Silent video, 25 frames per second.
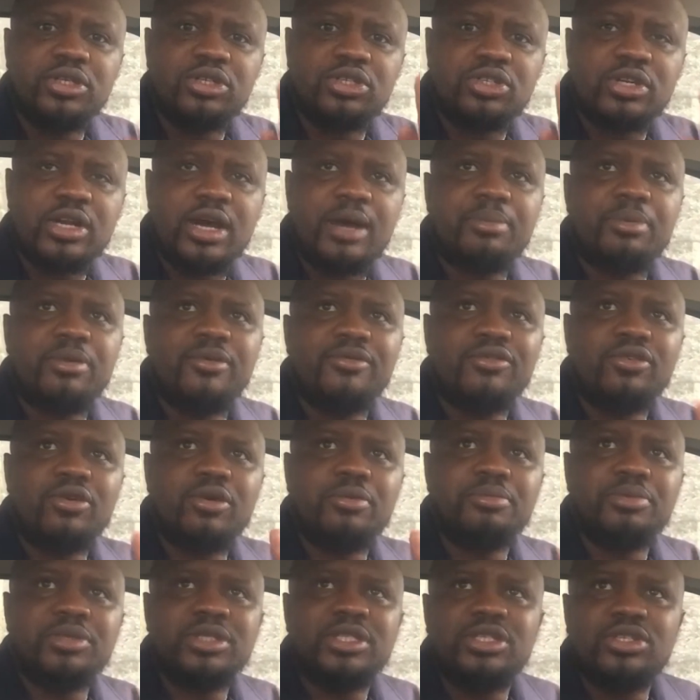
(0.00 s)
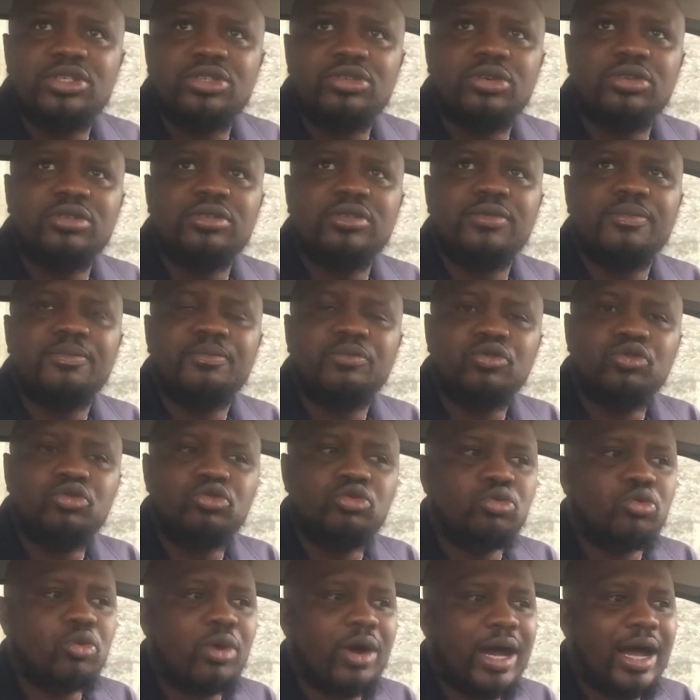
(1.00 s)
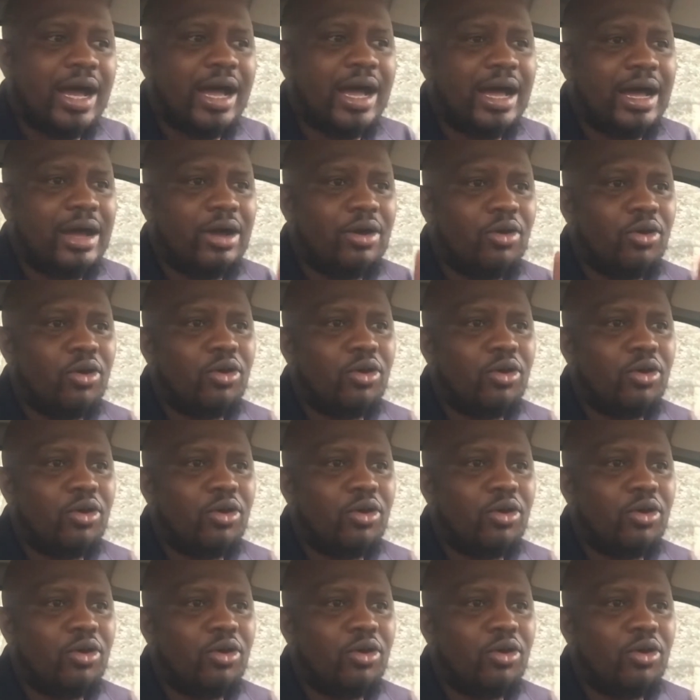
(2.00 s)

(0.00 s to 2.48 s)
trap of competition, you are